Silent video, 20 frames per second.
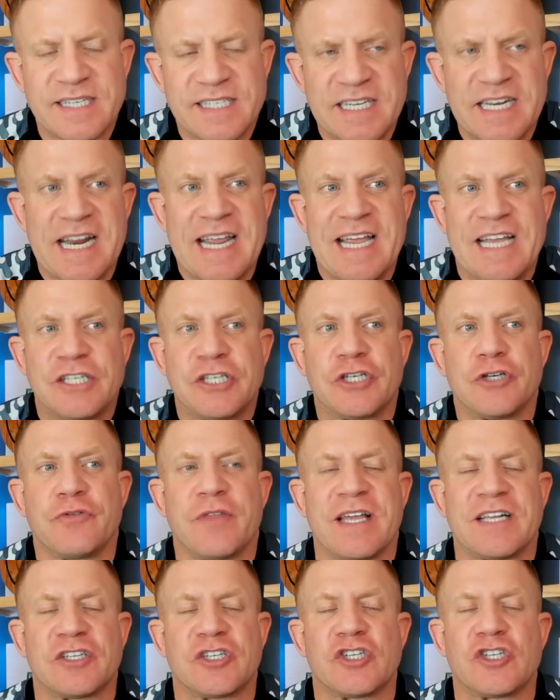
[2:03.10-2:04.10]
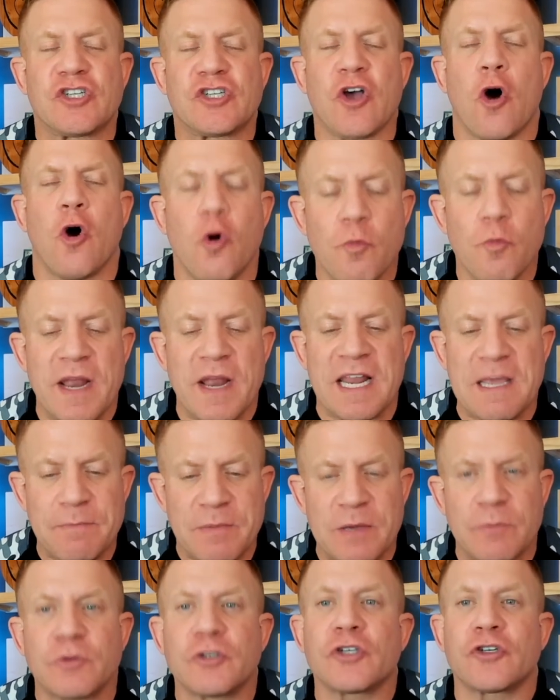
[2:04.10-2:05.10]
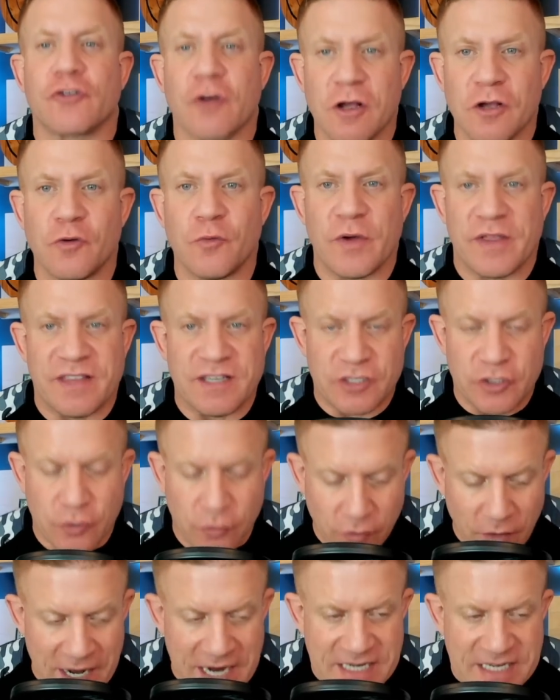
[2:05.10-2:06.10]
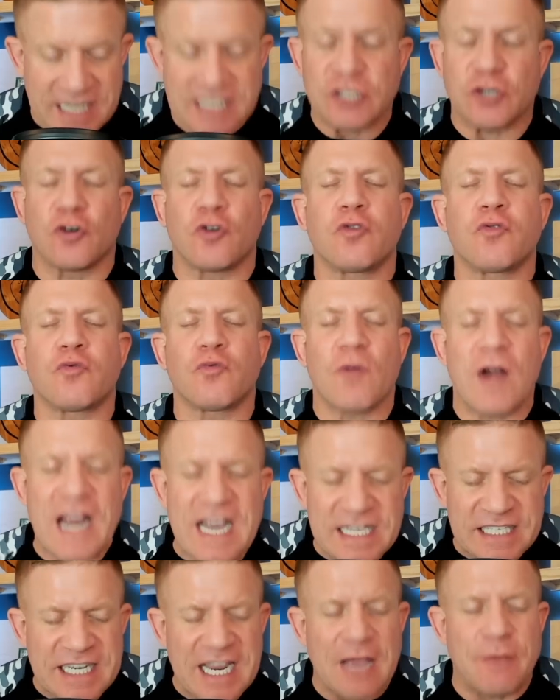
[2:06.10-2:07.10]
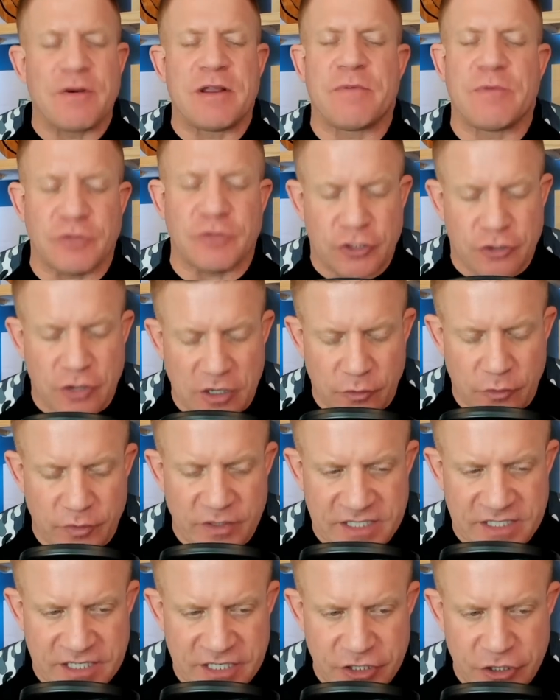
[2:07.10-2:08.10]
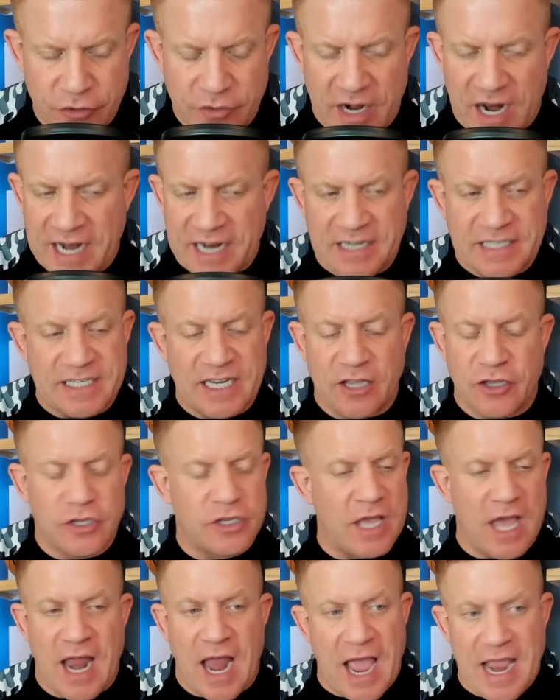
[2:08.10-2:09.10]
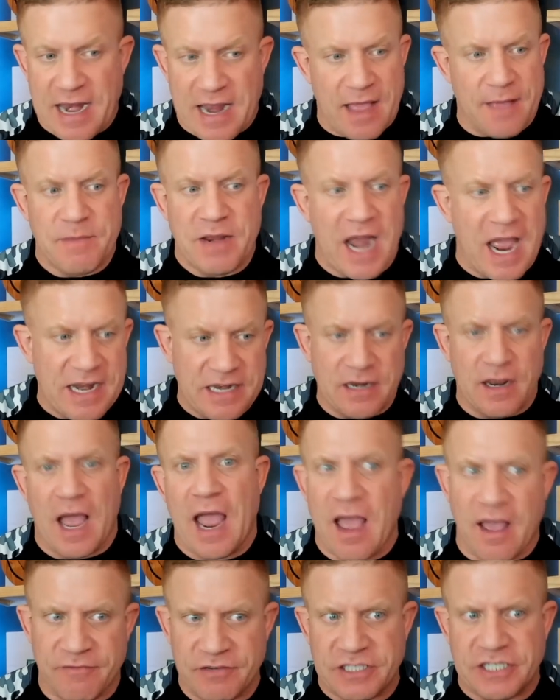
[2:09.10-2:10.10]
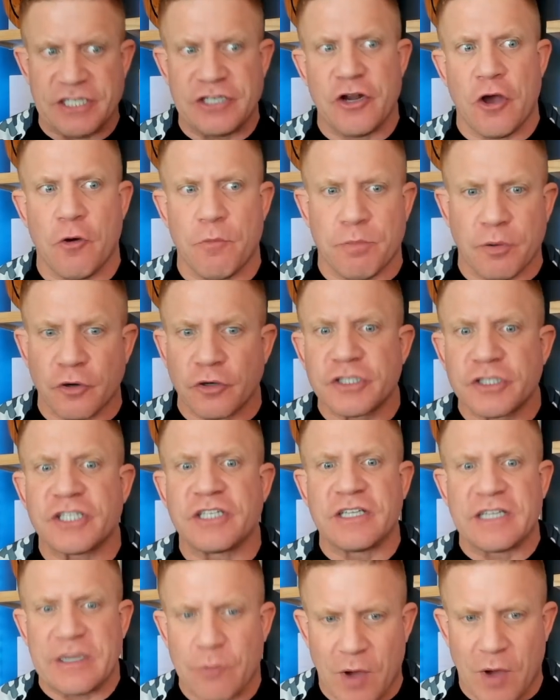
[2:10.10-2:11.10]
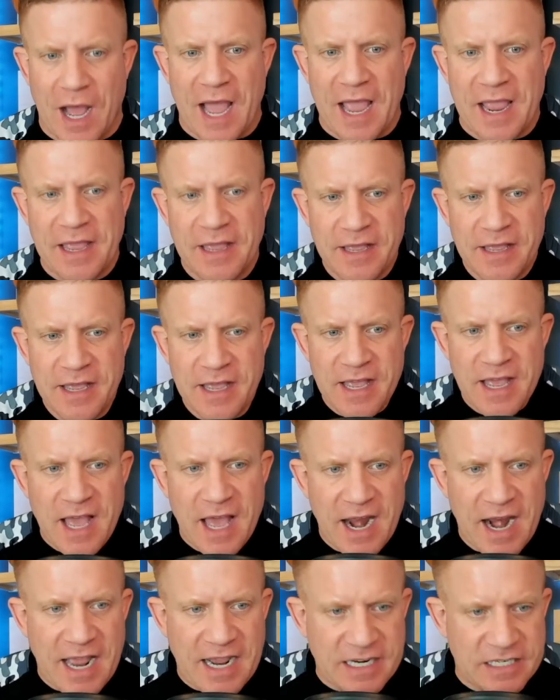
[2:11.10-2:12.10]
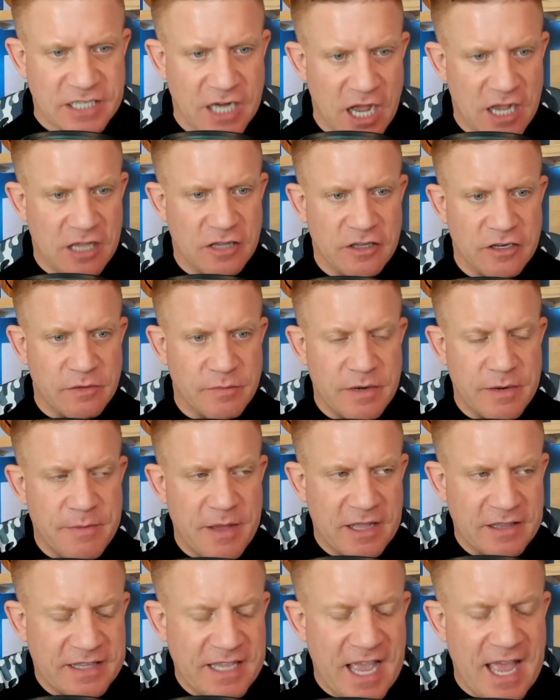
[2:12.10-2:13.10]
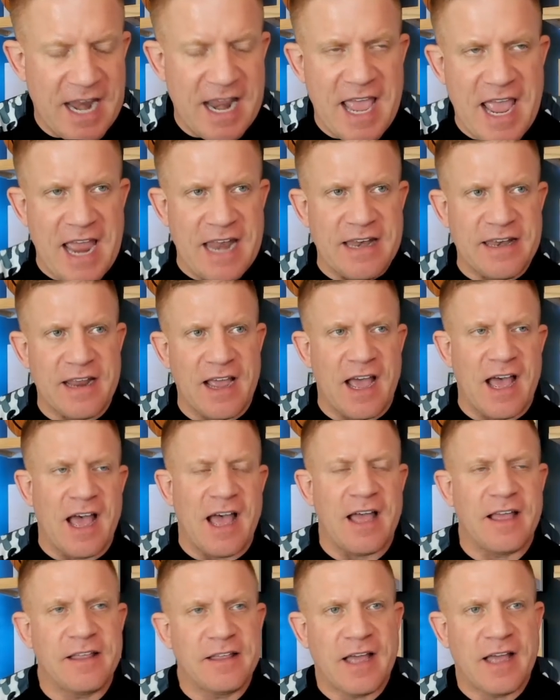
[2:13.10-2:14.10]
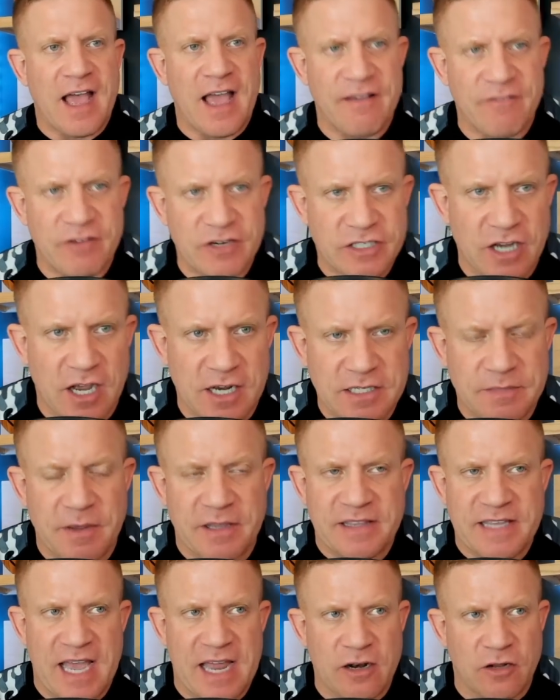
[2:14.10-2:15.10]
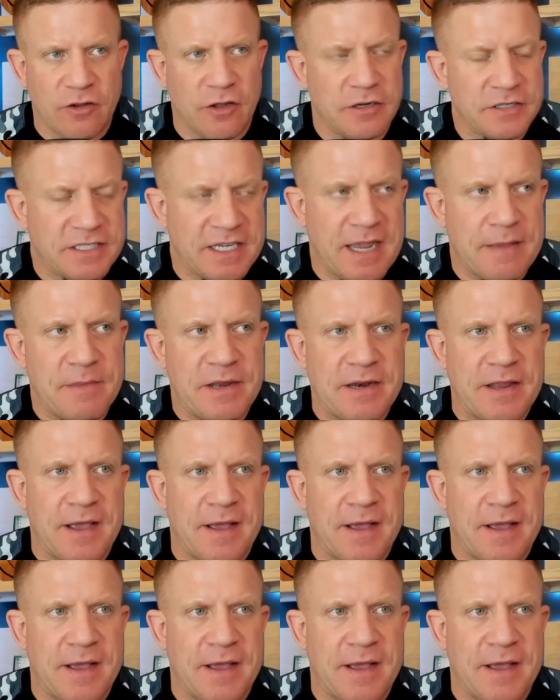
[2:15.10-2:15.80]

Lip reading: an issue that so many people struggle with. It's crazy how many people struggle with this issue. And I could tell you, I obviously know personally why, and I could talk a little bit about that. And I haven't talked about that in a long time.